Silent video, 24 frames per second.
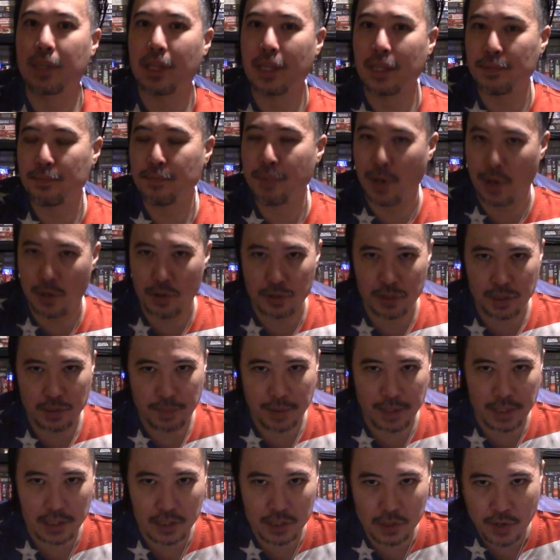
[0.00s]
appears to
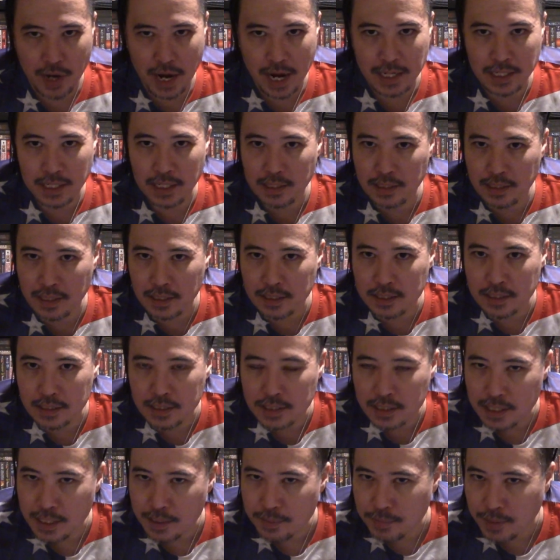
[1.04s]
be distracted, doesn't
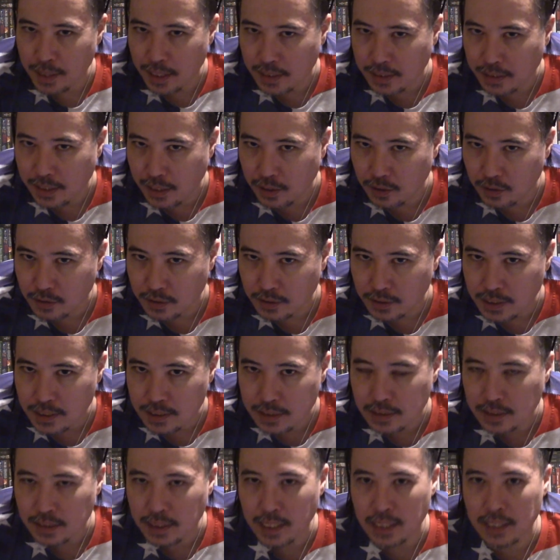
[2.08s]
seem like they are
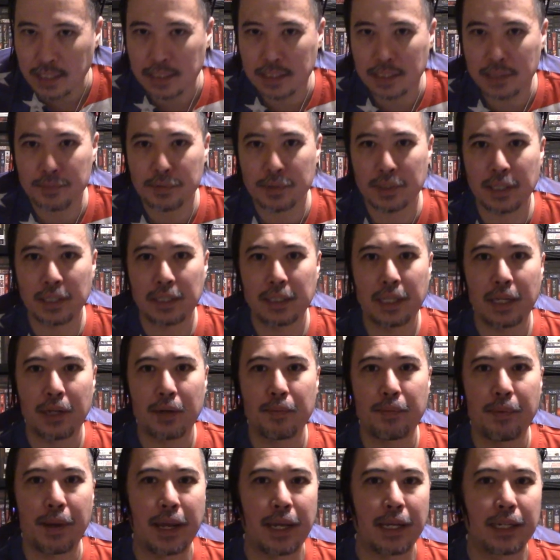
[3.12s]
listening, seems like they are
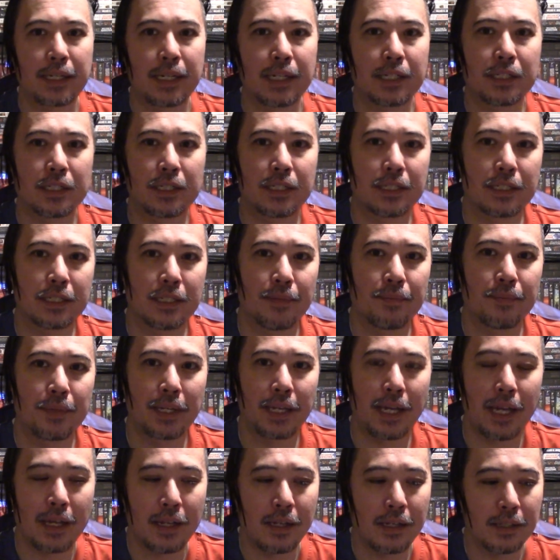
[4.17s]
paying attention to
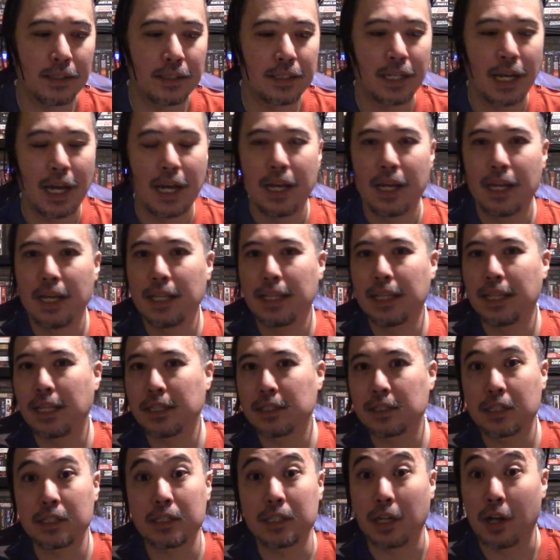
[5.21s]
something else.
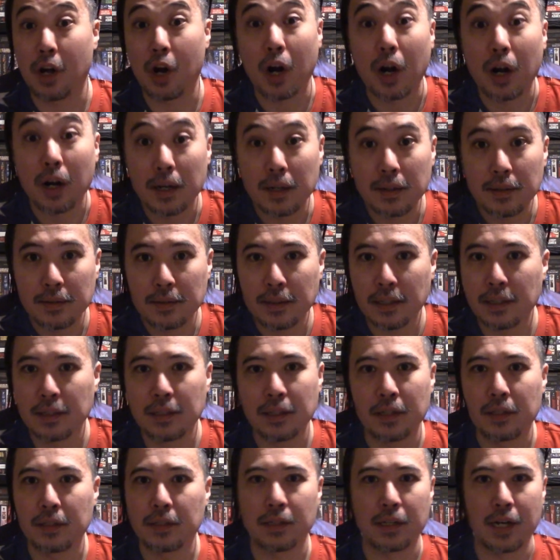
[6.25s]
That's because they are.
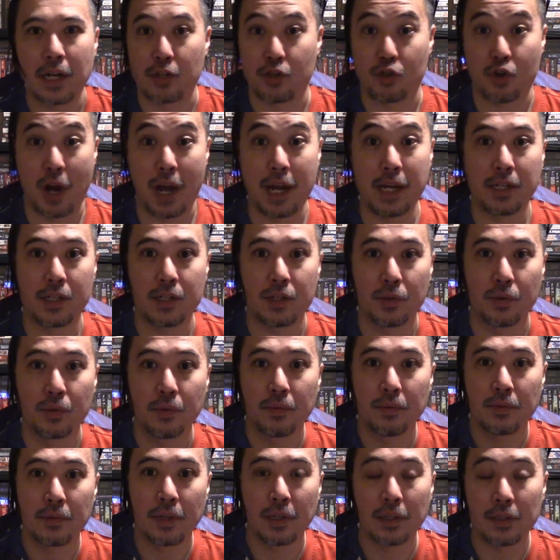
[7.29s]
They're not trying to.
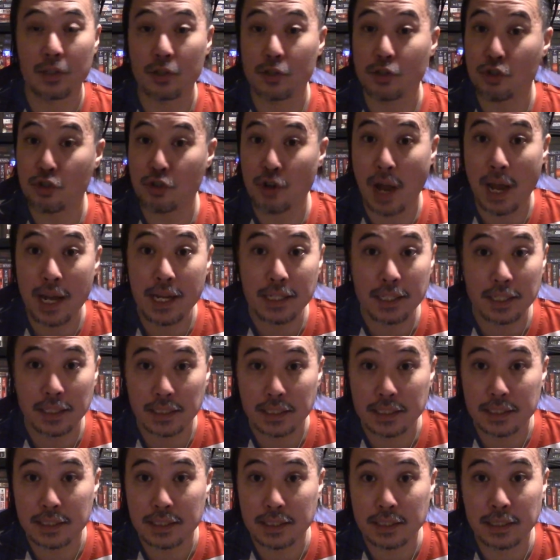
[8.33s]
They're trying to
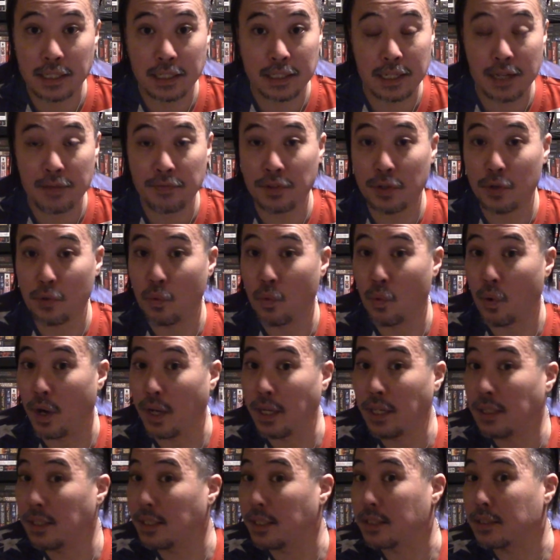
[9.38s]
listen. They definitely
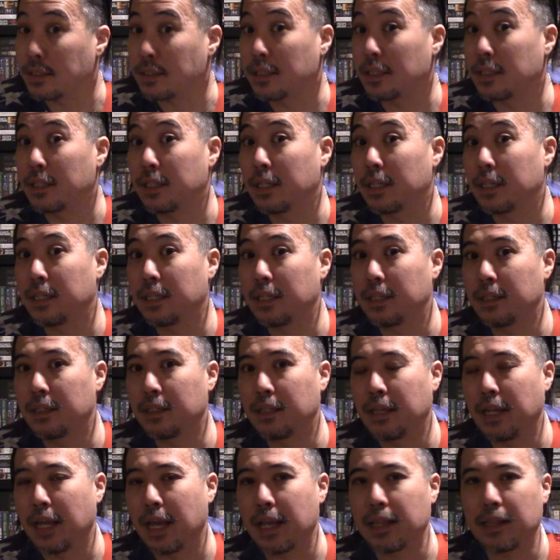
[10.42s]
want to listen, and
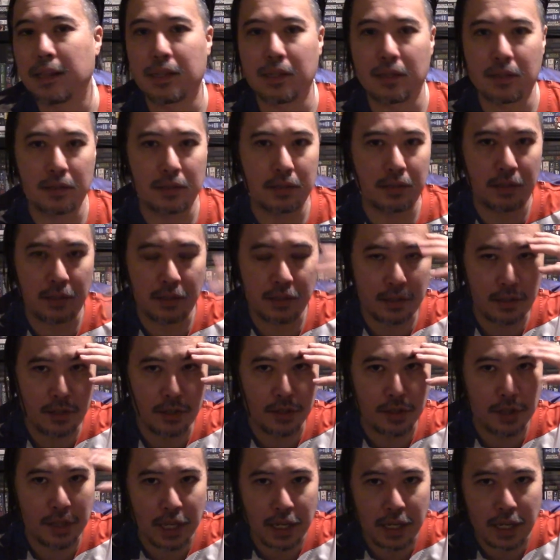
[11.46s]
yet you're
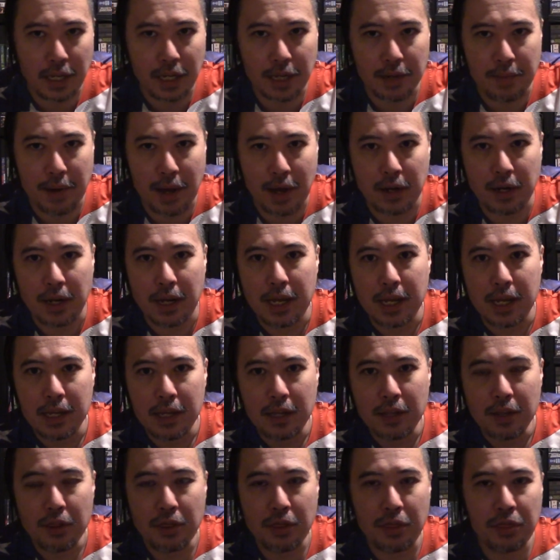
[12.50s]
thinking about
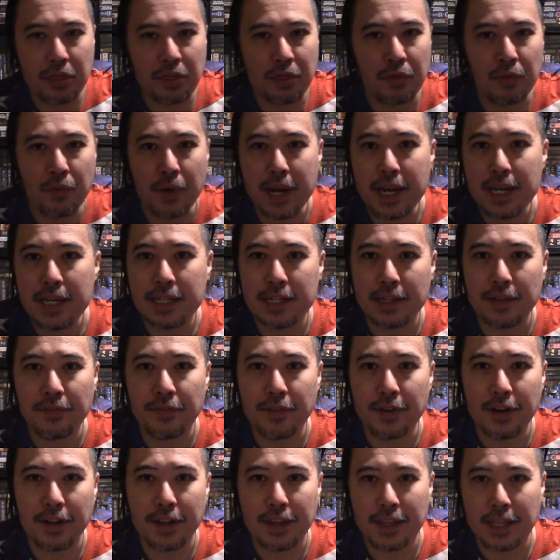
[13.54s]
3
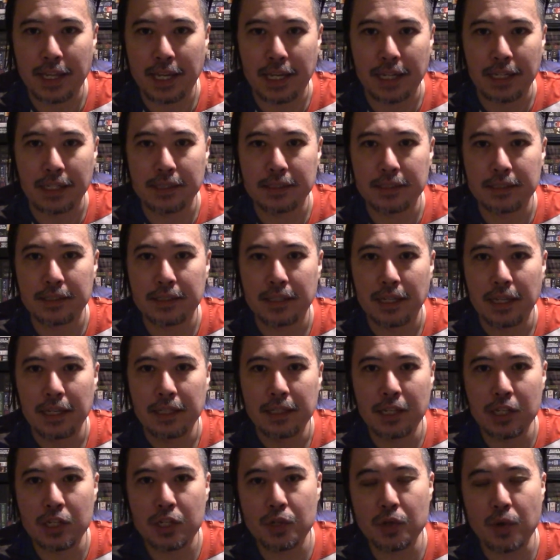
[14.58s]
different things
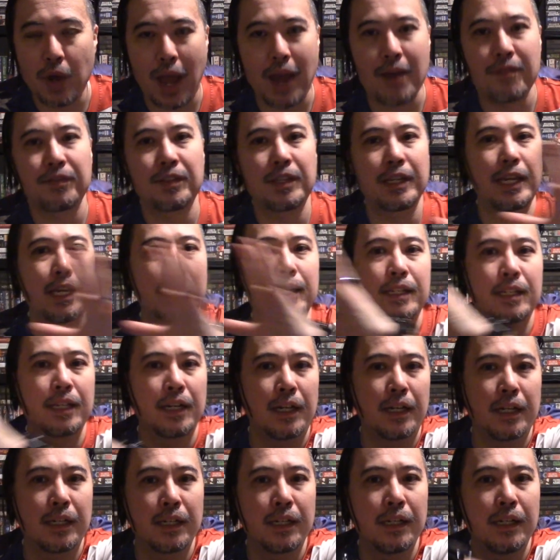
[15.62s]
that you have to get
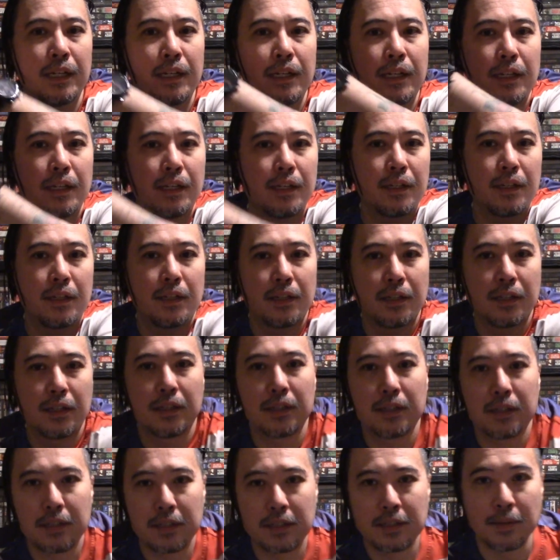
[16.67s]
done
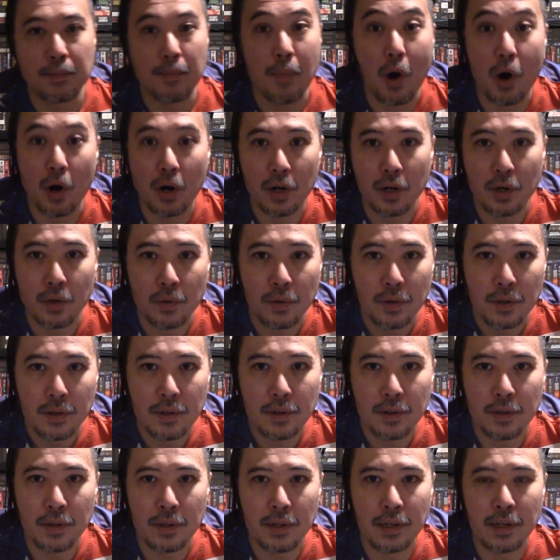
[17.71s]
tomorrow,
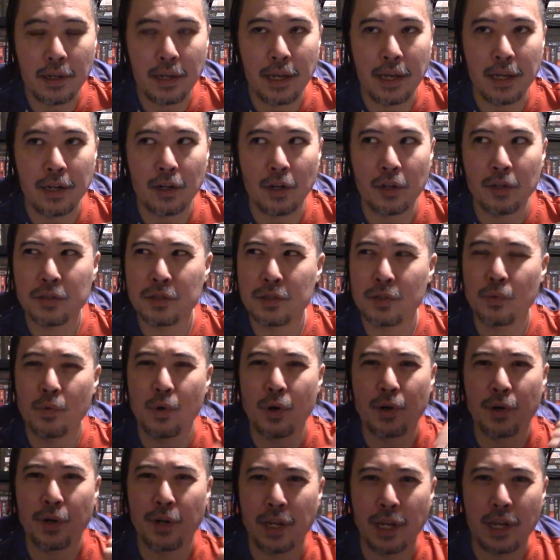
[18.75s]
and also
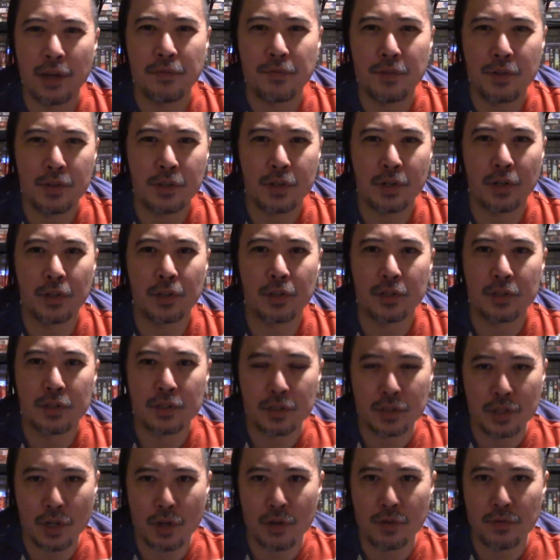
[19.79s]
wondering if you turn the
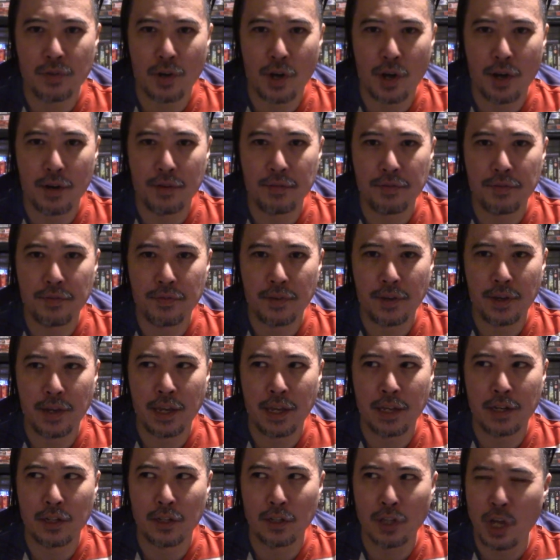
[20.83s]
stove off,
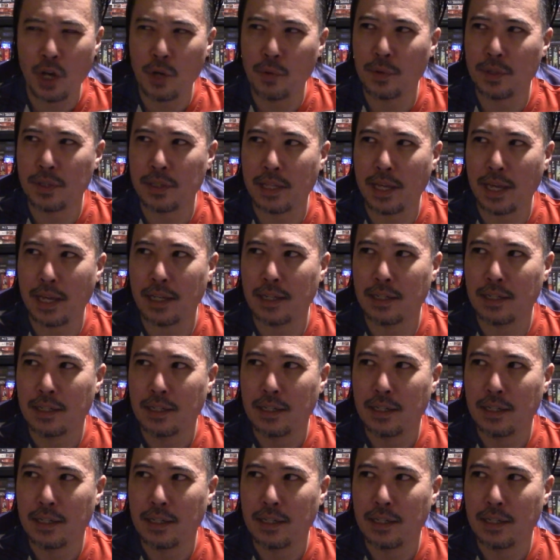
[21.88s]
and along with that,